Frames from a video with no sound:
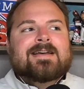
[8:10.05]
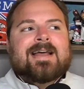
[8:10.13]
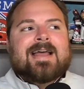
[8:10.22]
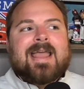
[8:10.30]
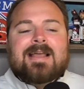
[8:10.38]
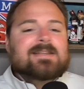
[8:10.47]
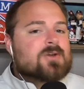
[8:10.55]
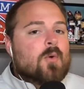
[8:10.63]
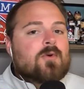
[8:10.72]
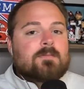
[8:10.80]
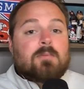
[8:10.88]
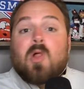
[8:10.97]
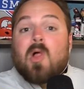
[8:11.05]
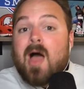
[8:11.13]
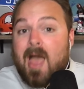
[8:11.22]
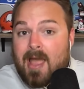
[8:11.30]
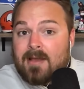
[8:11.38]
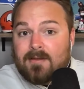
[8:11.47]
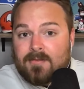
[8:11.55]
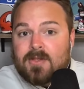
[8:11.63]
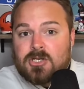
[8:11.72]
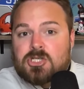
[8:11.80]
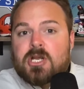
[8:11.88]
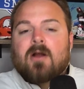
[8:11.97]
he is going to play
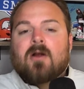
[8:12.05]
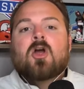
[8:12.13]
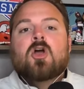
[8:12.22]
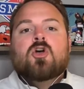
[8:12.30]
this year.